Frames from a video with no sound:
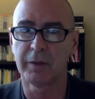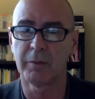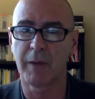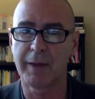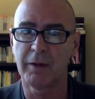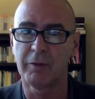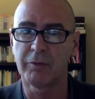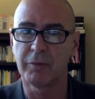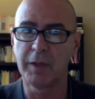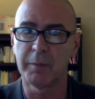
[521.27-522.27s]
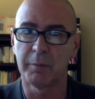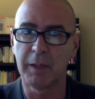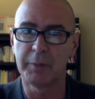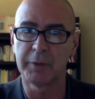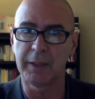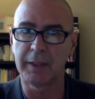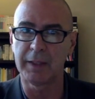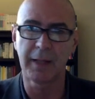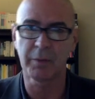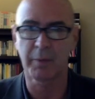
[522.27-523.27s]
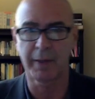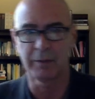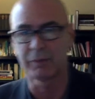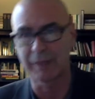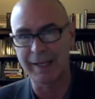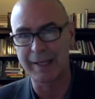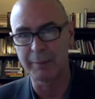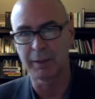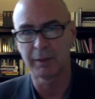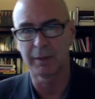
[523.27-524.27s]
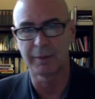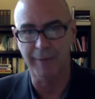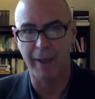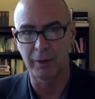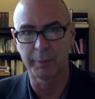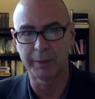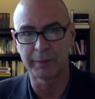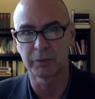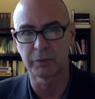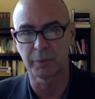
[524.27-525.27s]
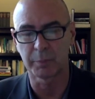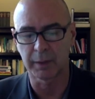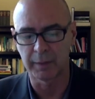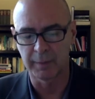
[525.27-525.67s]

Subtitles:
the right of freedom, liberty, not the right of claiming entitlement to something.